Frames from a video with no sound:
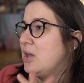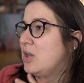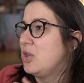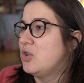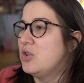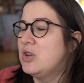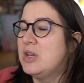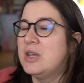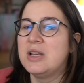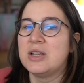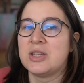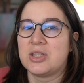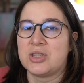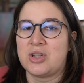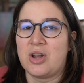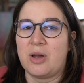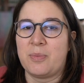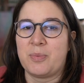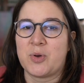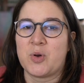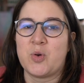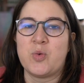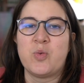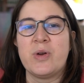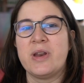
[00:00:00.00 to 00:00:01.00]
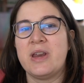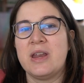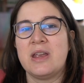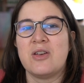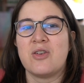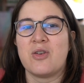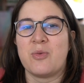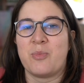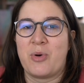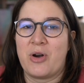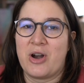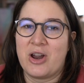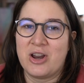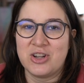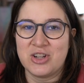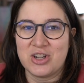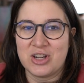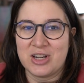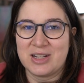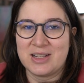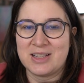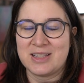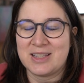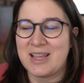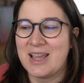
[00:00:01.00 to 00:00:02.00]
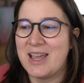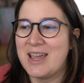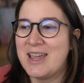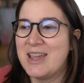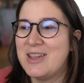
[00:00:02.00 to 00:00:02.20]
you need to stop quitting your projects.